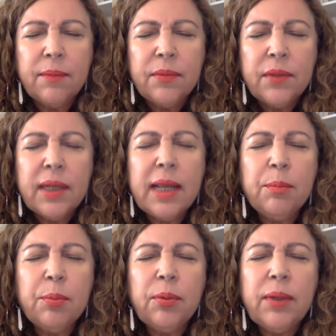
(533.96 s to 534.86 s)
And I
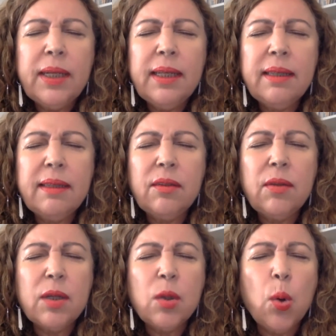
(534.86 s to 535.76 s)
breathe to
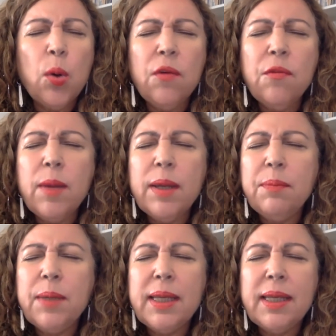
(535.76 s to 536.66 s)
the core of my
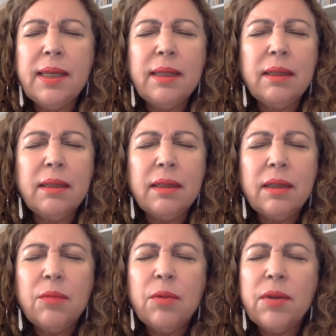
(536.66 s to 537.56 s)
being
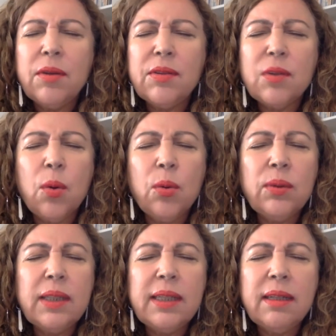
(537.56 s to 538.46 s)
where there's
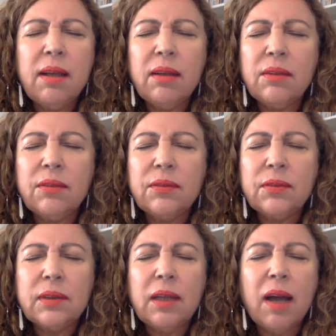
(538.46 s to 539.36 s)
only love.
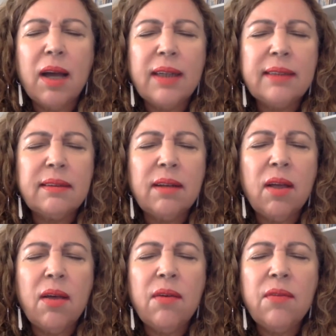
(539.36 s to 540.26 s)
God is
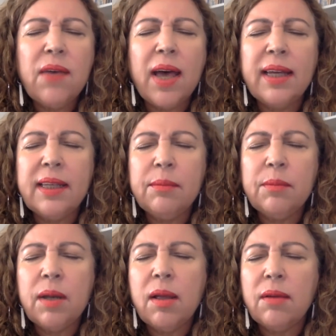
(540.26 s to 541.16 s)
love, I am
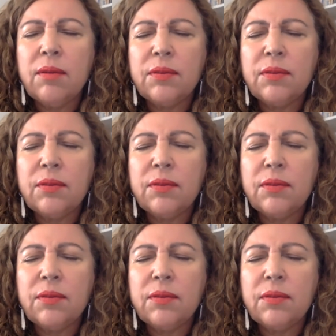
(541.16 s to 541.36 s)
love.